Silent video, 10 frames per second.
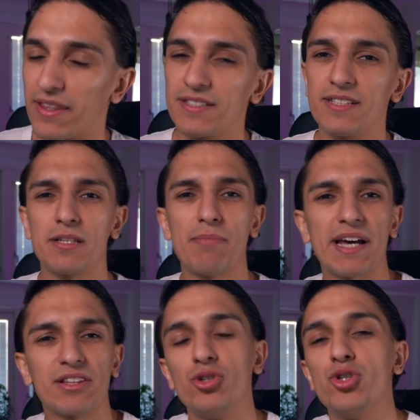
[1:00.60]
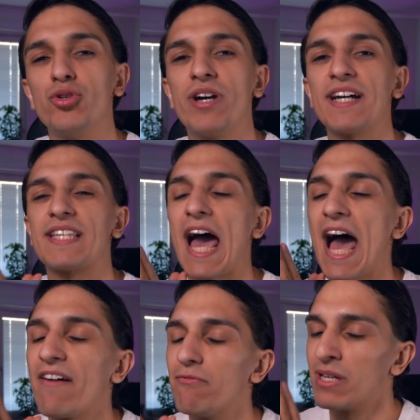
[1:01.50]
This is a battle you guys
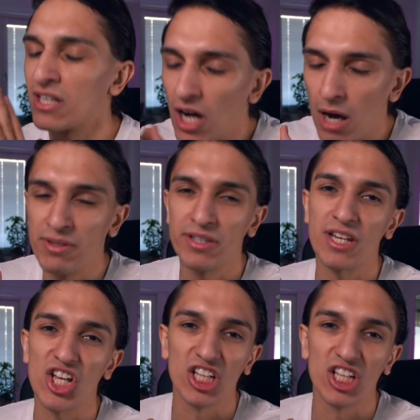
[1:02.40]
have been commenting a